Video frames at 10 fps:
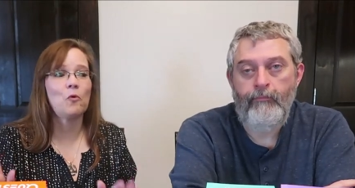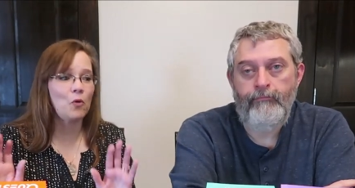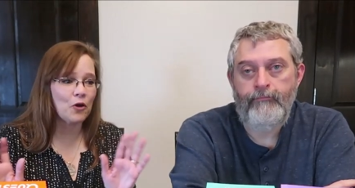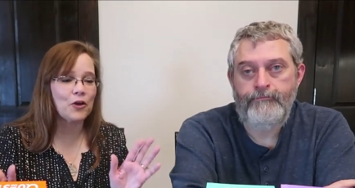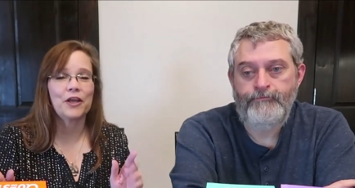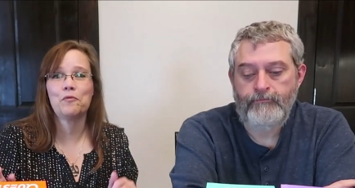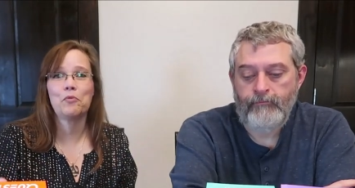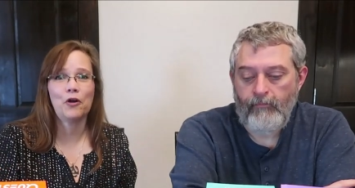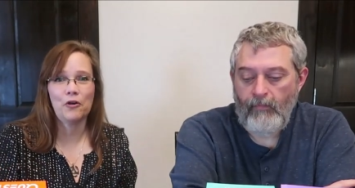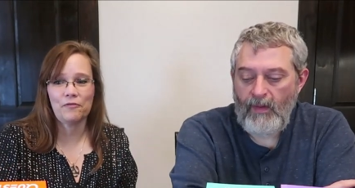Speaker 1: will work in
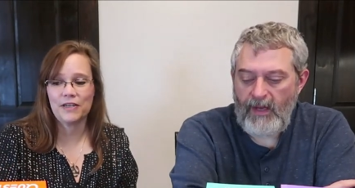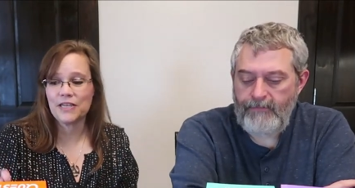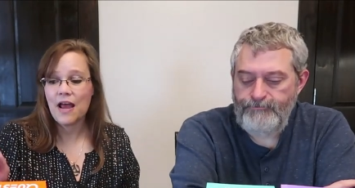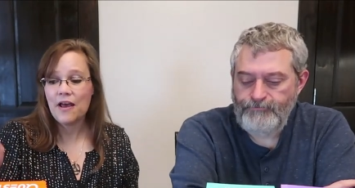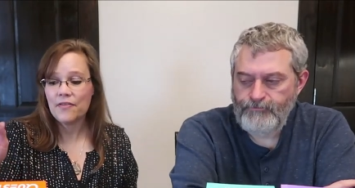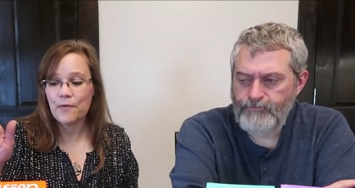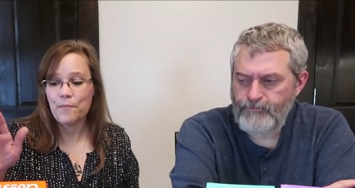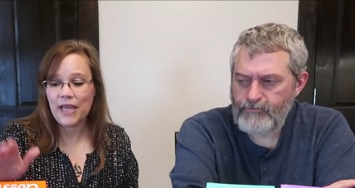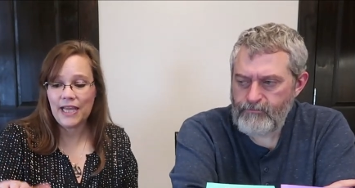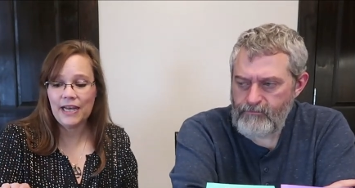perfect. Yeah. The
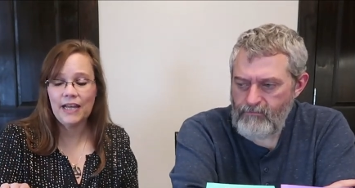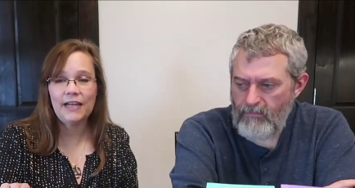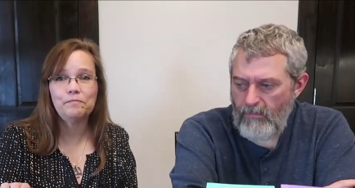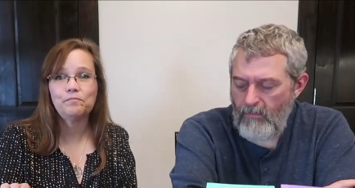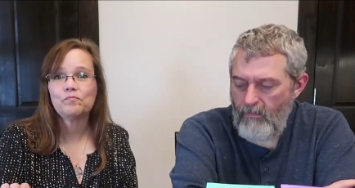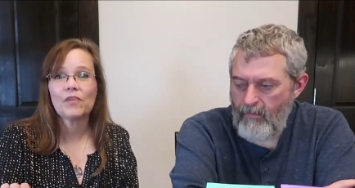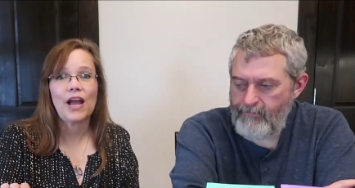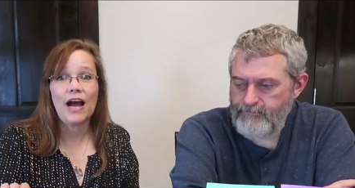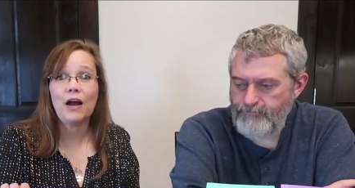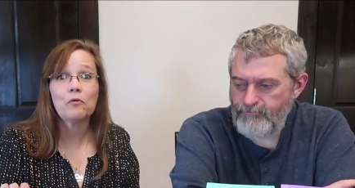peanut,
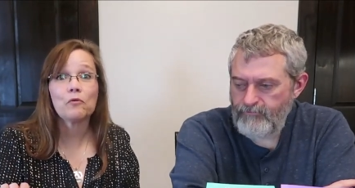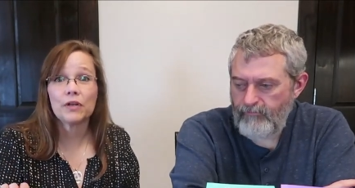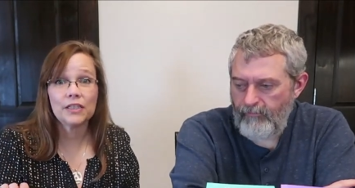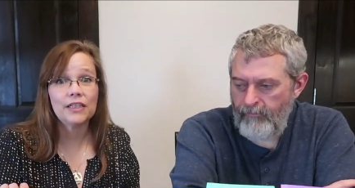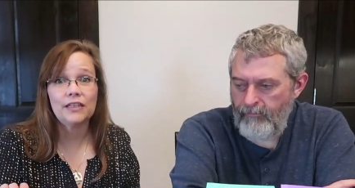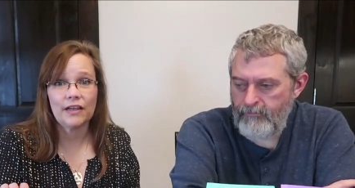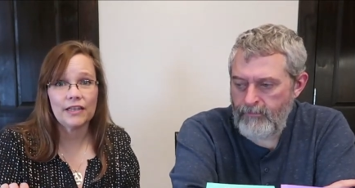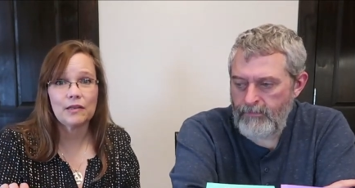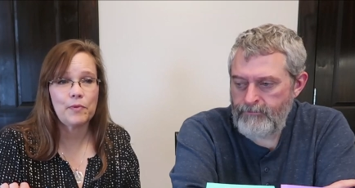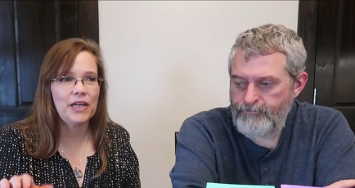I really
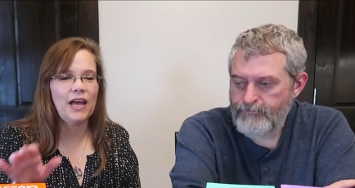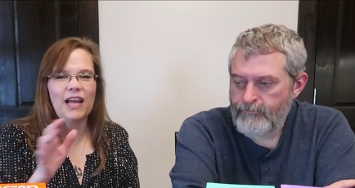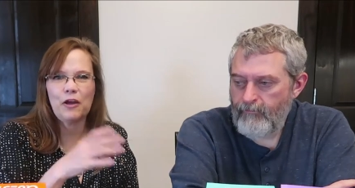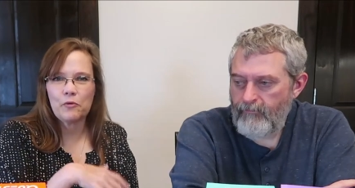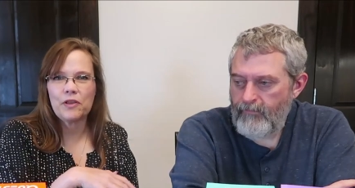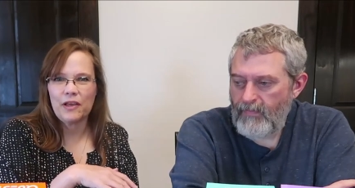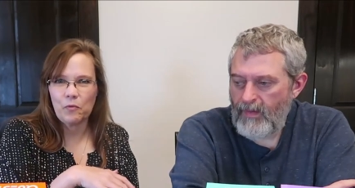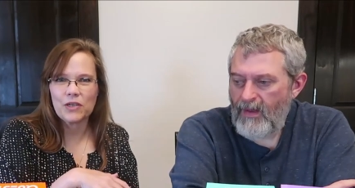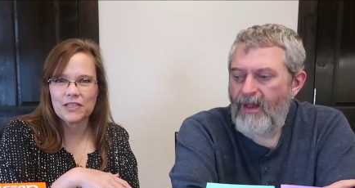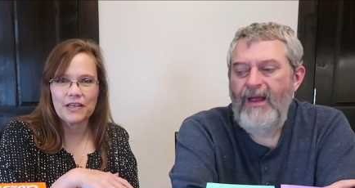like the peanut. I know it
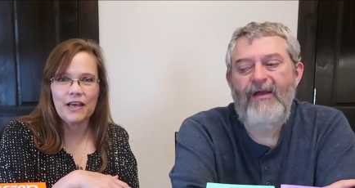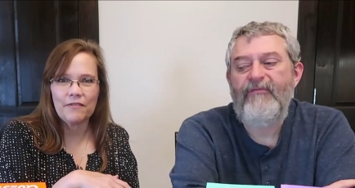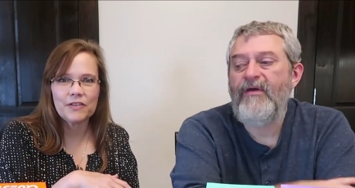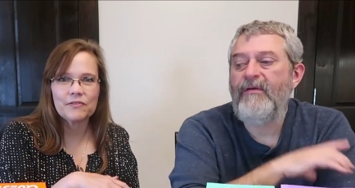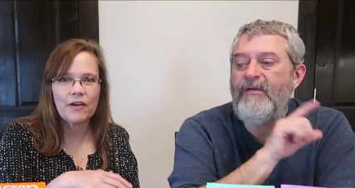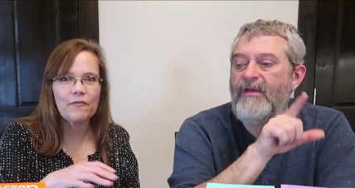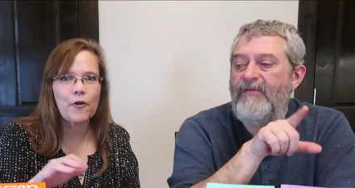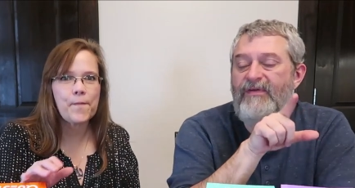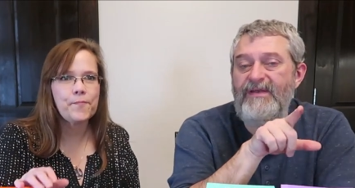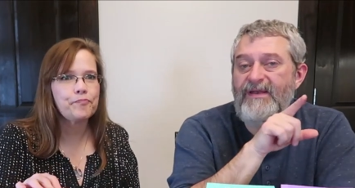wasn't if it, If
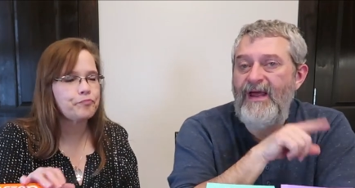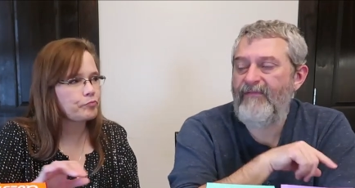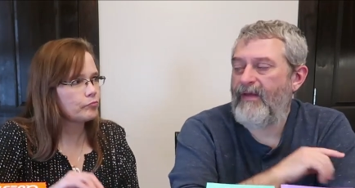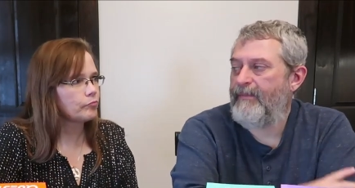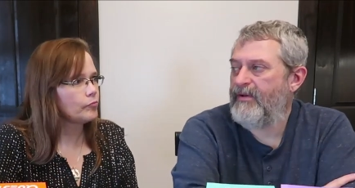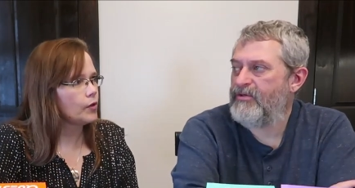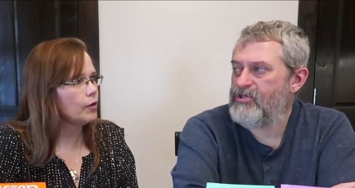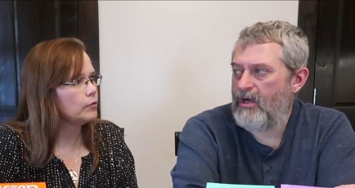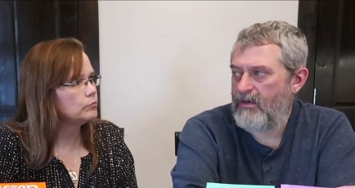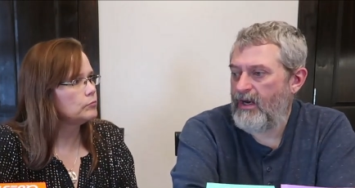it
Speaker 2: didn't have that bitter
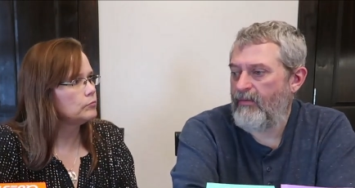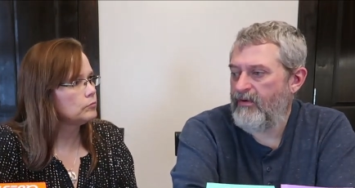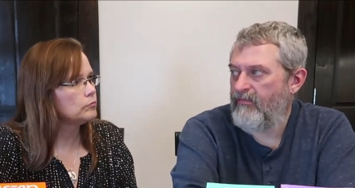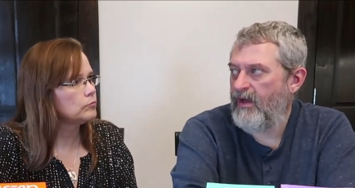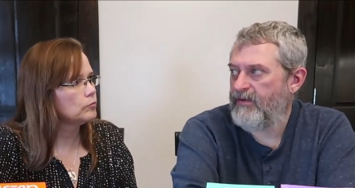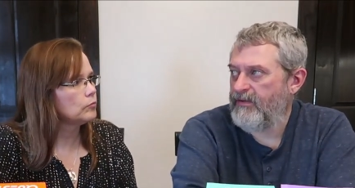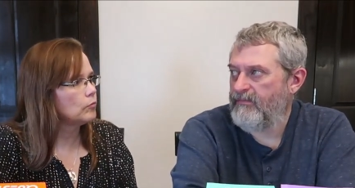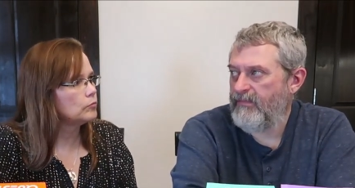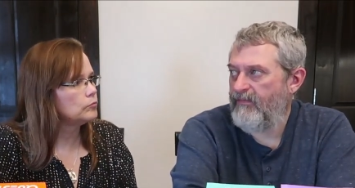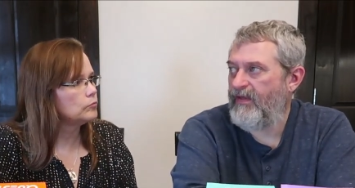chocolate, I would have liked it.
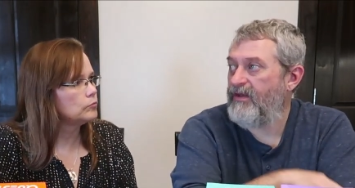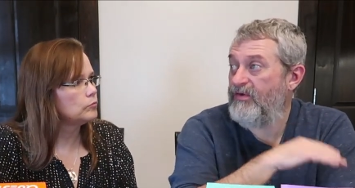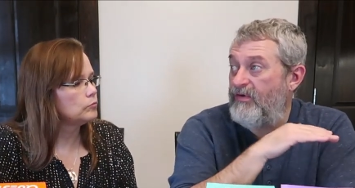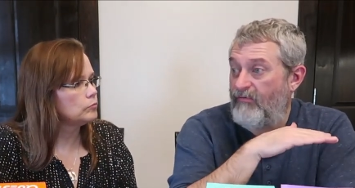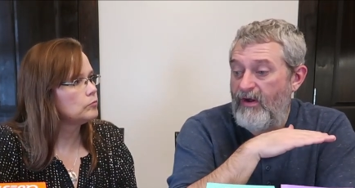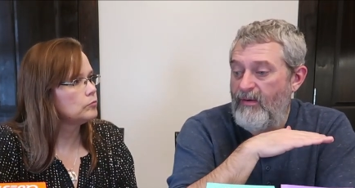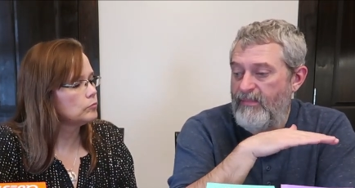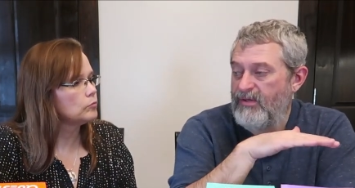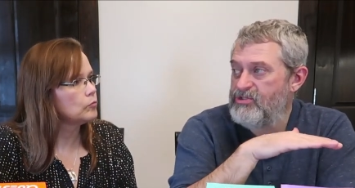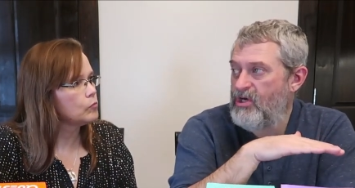If they'd used a regular
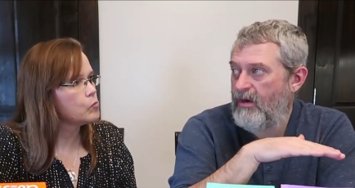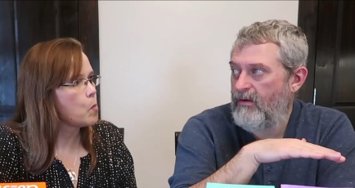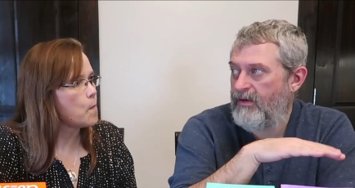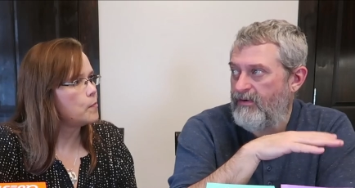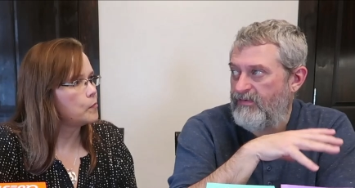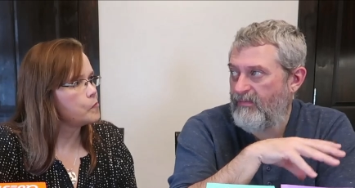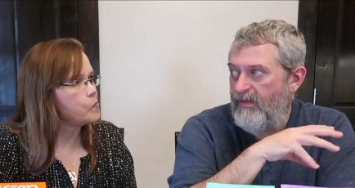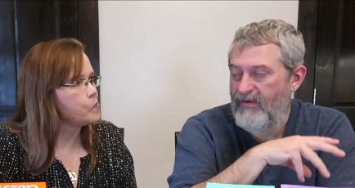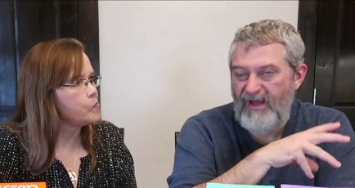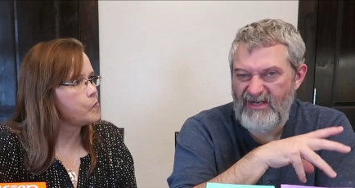milk chocolate or some mm.
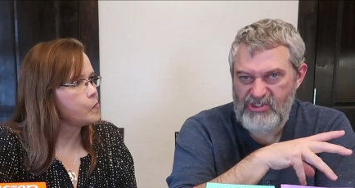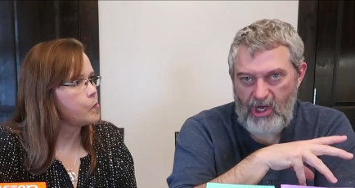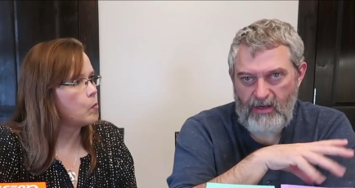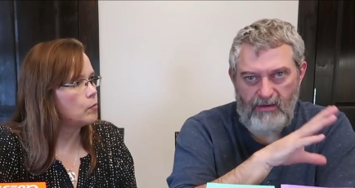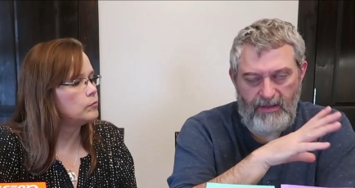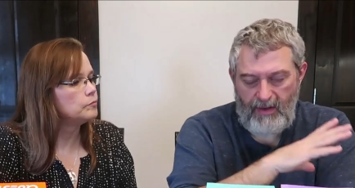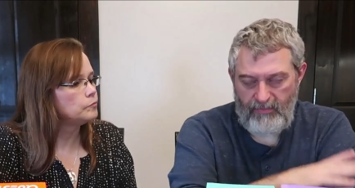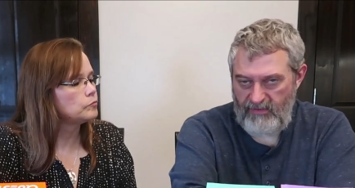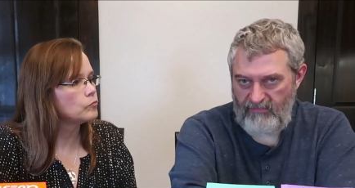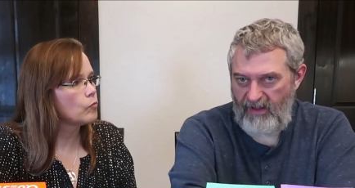other mm-hmm. kind of chocolate, I
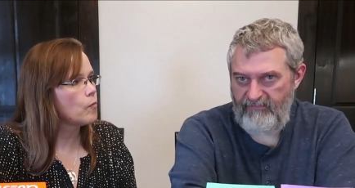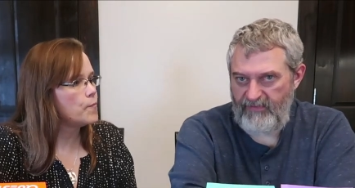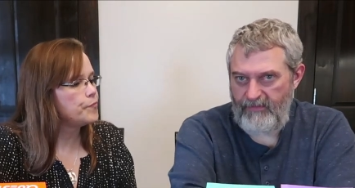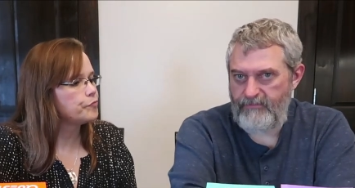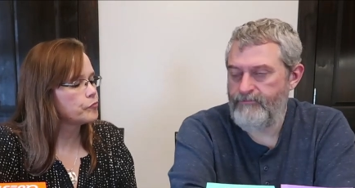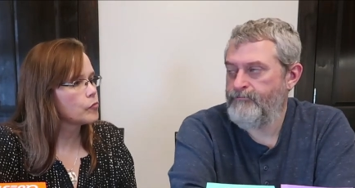would have loved it.